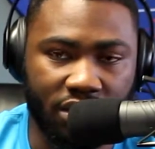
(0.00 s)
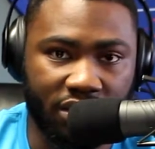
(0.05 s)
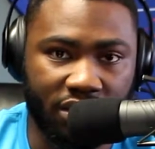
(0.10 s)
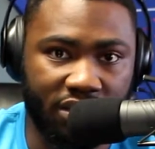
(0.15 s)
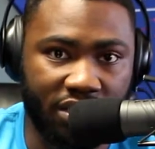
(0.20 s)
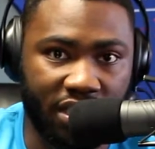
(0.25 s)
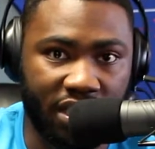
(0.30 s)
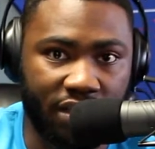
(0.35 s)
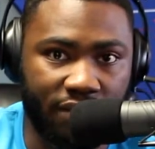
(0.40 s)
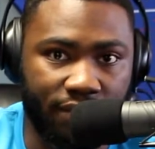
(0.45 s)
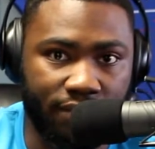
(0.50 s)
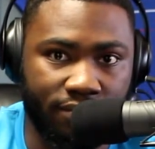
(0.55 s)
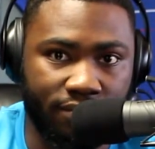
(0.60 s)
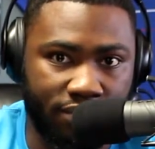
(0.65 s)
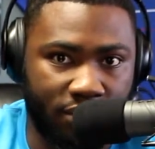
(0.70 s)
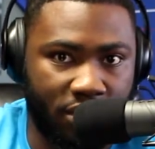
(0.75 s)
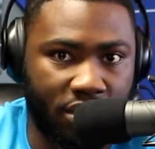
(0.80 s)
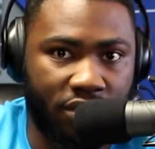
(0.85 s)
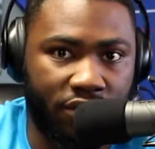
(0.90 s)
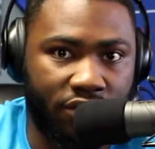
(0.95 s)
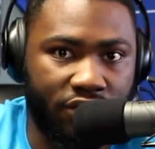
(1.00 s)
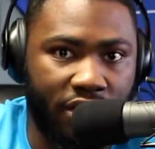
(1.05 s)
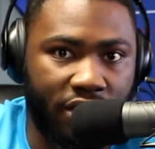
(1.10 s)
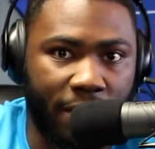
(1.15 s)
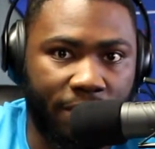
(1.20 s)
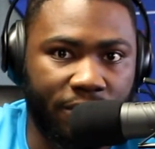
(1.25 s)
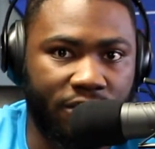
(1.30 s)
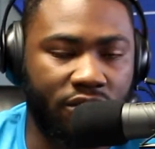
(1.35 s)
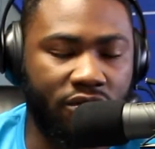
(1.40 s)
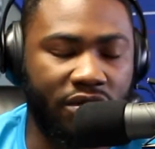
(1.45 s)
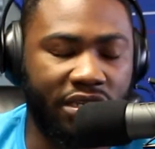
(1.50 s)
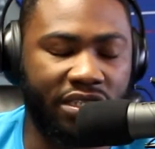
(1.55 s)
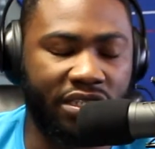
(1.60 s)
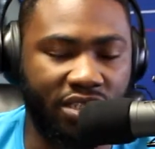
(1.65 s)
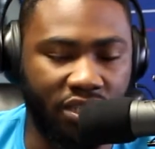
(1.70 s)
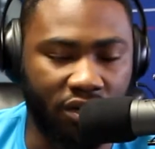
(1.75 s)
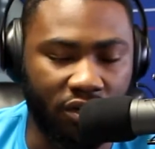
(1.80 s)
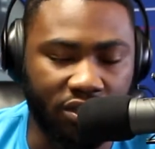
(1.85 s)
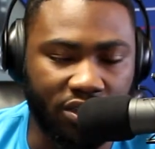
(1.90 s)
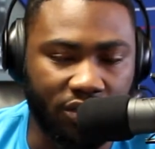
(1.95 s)
seek other opportunities,
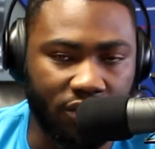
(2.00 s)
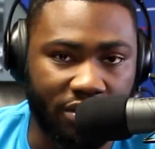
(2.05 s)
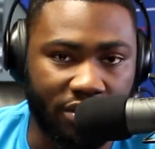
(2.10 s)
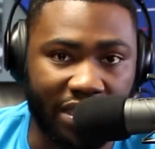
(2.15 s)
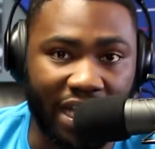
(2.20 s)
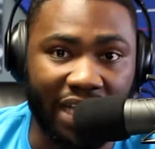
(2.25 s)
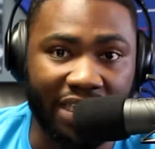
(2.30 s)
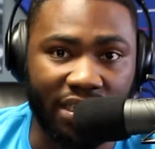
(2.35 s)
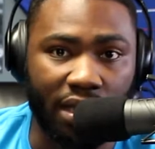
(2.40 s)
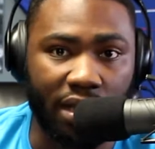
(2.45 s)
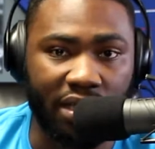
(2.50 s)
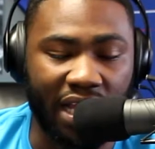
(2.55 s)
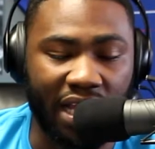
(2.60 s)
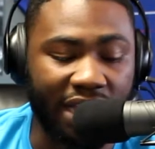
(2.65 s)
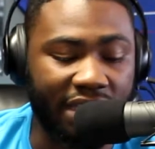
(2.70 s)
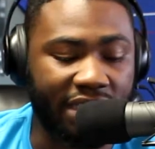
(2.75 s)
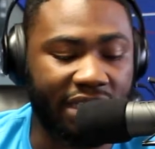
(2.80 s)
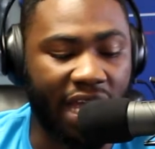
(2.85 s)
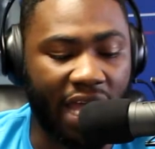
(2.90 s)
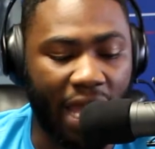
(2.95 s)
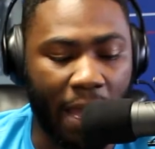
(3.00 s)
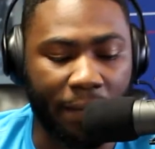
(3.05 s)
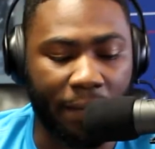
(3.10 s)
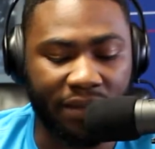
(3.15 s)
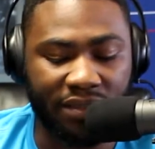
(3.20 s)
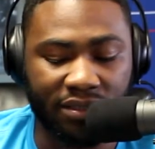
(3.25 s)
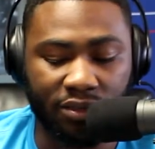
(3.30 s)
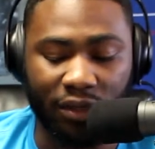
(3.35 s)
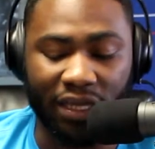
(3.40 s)
so that happens.